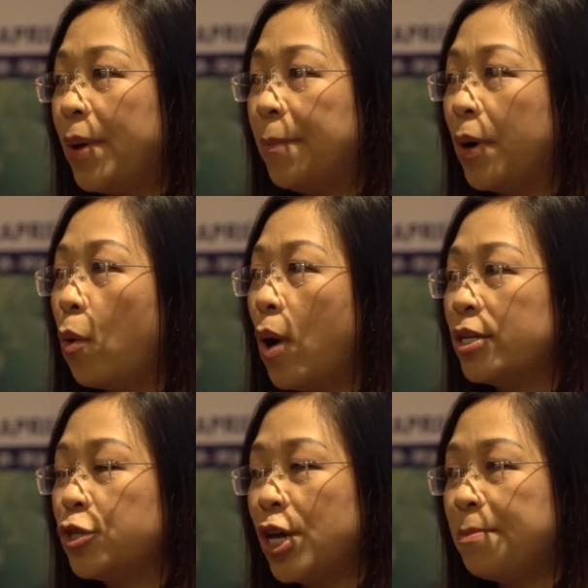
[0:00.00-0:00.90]

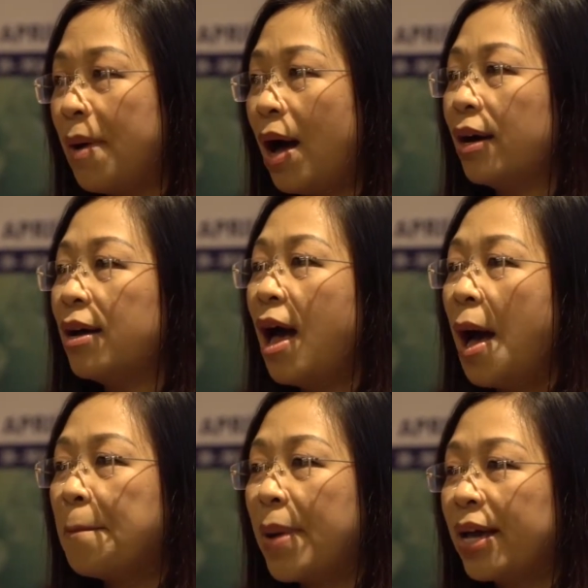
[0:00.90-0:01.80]
PaperOne trademark.
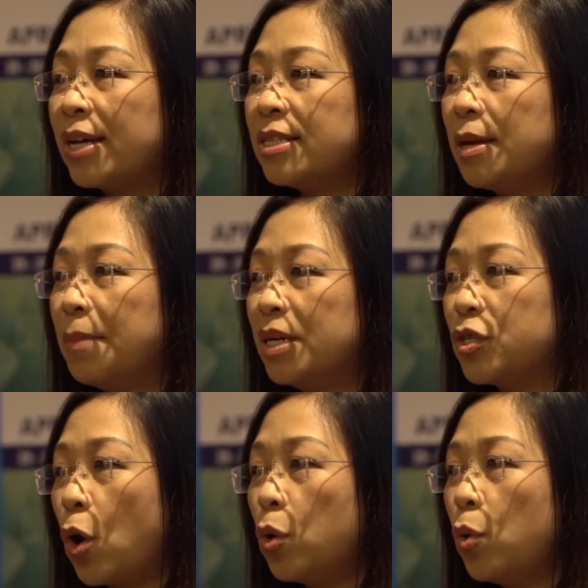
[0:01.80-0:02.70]
My
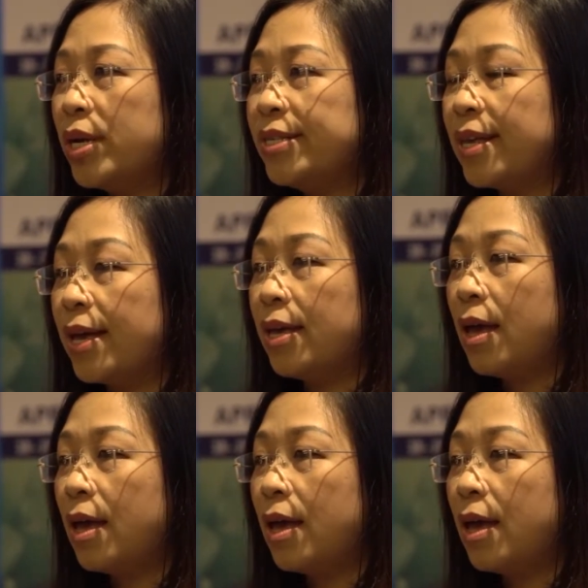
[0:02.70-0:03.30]
customers always say,